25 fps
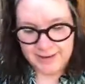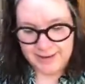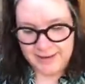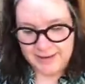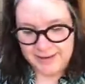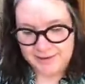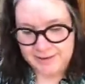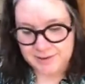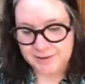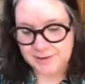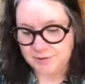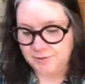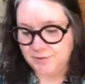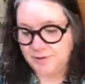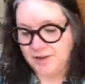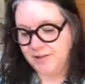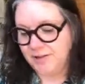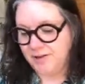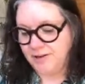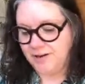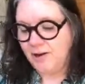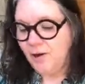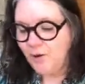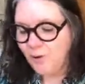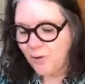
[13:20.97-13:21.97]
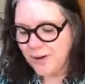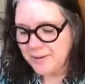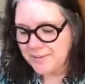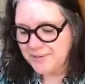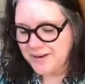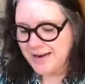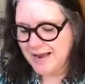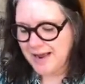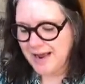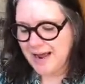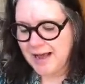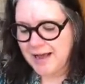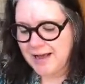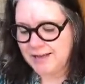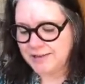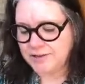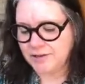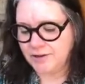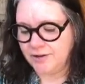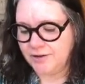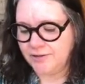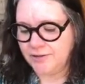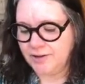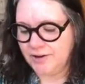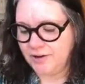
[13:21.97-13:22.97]
And so I thought, oh, I'm going to
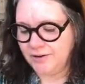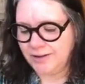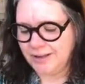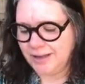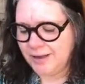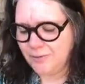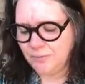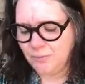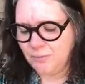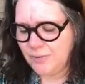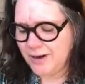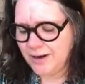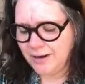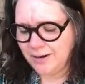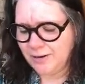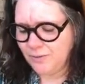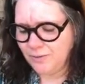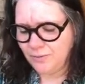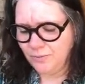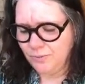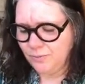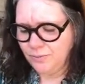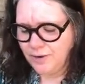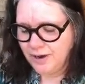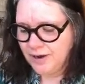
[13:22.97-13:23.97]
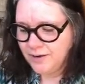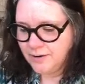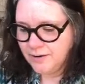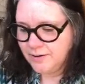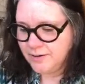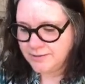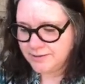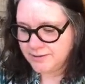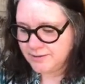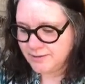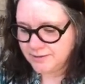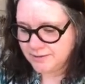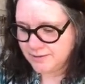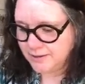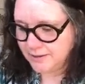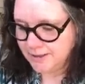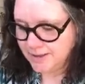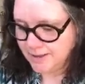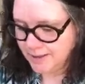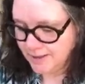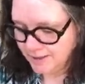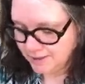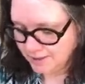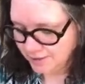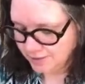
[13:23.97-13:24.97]
ask on there, like, where is this
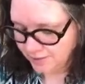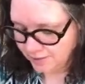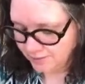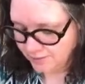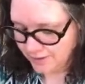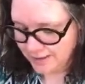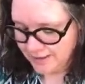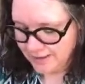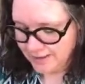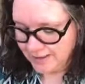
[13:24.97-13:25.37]
leading to?